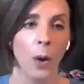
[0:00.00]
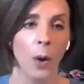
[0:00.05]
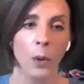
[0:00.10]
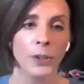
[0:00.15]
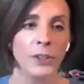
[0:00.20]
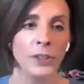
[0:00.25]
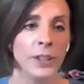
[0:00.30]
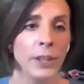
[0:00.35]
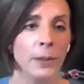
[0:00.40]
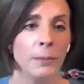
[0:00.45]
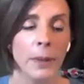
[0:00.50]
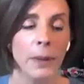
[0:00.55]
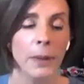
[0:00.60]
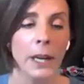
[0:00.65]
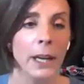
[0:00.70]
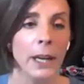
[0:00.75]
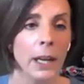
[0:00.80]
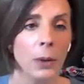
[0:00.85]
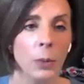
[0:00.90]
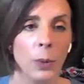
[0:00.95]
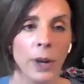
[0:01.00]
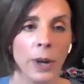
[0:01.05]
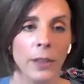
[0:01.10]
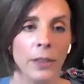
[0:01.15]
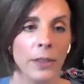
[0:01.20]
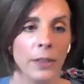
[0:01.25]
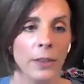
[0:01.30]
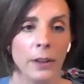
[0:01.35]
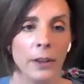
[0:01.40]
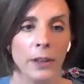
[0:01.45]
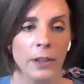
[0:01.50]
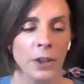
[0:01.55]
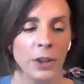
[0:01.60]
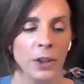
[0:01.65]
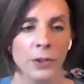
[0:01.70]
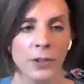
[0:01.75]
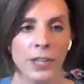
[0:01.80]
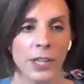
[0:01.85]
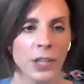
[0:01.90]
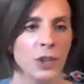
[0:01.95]
hold a meeting with
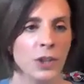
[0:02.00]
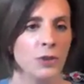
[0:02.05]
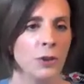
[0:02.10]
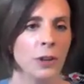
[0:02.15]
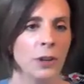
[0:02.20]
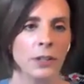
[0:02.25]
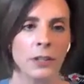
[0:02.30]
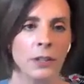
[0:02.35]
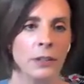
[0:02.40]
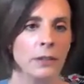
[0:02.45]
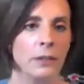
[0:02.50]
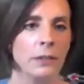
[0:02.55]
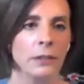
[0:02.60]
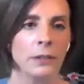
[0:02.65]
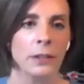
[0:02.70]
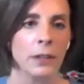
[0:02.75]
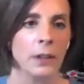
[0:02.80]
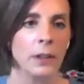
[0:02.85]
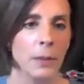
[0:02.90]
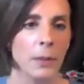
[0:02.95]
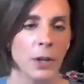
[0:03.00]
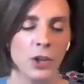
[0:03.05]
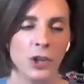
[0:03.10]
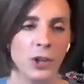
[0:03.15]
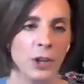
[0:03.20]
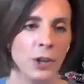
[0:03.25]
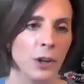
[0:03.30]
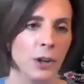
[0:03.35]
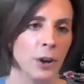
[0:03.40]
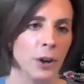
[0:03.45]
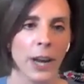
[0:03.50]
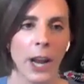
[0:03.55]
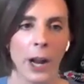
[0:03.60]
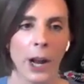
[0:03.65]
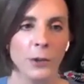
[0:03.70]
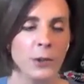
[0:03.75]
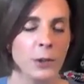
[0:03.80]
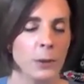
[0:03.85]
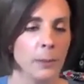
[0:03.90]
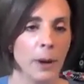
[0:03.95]
your district commissioner or
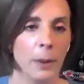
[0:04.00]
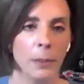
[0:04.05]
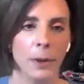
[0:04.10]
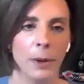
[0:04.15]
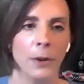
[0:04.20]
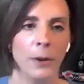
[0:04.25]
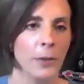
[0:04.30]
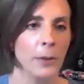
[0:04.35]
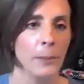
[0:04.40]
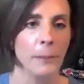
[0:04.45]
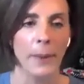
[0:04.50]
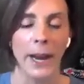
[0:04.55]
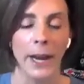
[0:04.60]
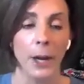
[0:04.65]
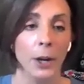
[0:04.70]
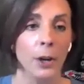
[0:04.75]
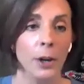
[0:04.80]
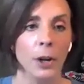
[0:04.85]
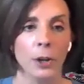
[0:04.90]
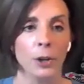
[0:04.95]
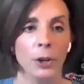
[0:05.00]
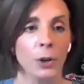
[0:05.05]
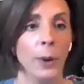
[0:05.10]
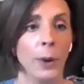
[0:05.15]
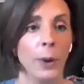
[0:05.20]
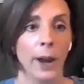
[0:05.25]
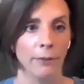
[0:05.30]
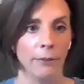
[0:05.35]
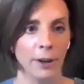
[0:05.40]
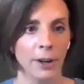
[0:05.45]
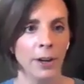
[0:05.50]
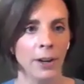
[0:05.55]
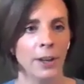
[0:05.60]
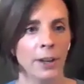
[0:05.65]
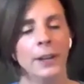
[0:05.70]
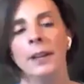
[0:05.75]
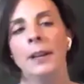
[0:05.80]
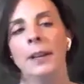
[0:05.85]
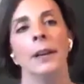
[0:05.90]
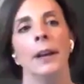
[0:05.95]
council member or the mayor or whoever,
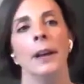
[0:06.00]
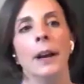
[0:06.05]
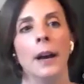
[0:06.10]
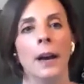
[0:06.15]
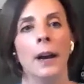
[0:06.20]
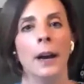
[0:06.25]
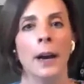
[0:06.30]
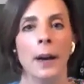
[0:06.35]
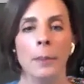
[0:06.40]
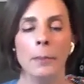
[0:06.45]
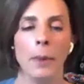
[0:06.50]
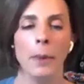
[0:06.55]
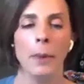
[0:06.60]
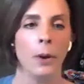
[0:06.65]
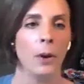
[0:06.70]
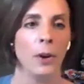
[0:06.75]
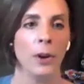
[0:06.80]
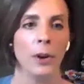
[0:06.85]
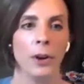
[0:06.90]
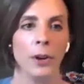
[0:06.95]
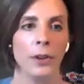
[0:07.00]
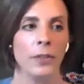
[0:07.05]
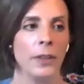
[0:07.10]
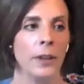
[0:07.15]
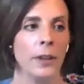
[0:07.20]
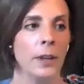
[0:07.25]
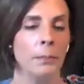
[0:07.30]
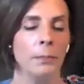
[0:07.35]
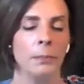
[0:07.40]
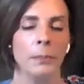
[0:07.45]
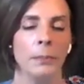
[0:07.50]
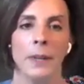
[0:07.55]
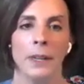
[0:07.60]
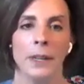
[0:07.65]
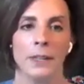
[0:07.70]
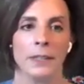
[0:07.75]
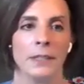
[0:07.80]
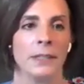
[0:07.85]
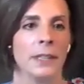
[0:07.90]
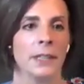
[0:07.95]
or the
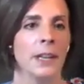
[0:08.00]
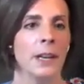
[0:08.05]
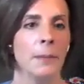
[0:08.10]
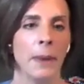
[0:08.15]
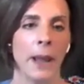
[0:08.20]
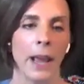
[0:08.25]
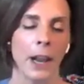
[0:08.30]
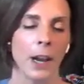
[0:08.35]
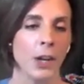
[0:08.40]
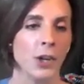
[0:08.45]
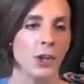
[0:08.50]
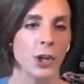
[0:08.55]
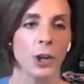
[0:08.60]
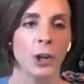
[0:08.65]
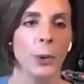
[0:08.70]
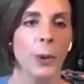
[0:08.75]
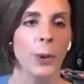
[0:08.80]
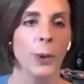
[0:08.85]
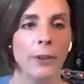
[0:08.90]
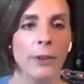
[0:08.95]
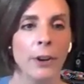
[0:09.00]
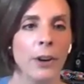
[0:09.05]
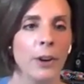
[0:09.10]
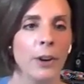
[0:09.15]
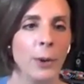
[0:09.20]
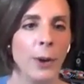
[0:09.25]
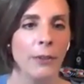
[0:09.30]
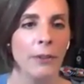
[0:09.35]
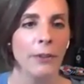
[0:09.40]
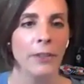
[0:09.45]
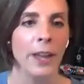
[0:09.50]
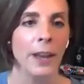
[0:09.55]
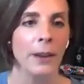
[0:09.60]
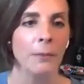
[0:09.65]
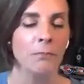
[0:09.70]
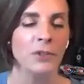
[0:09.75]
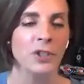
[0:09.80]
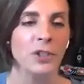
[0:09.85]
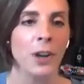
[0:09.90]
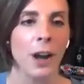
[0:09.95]
city manager, whoever
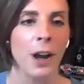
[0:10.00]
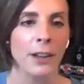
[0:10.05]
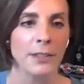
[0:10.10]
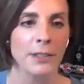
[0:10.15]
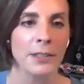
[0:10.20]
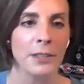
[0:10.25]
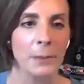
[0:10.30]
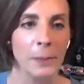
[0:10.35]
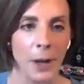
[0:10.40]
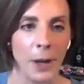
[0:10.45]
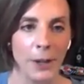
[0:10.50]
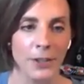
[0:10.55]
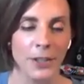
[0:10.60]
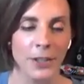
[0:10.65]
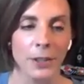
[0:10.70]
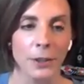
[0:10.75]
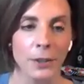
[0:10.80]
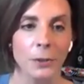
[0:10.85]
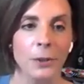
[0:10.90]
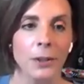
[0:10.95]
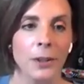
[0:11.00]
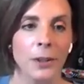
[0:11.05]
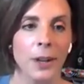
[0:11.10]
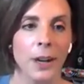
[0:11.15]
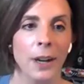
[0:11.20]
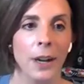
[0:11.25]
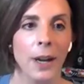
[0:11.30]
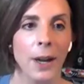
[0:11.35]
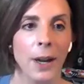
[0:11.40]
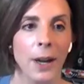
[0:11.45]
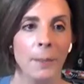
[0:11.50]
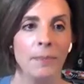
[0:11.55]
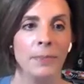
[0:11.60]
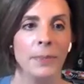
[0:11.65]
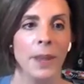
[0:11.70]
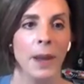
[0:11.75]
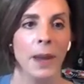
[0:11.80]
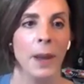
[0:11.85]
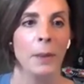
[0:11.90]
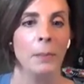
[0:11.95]
they toss the ball to.
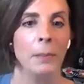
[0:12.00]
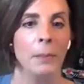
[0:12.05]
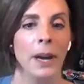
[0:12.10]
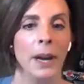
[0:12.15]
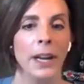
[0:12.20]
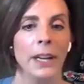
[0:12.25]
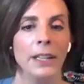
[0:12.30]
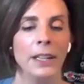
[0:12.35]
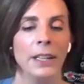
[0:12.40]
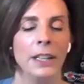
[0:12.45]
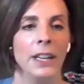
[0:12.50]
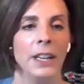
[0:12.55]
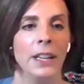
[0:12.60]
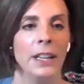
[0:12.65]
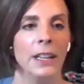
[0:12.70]
But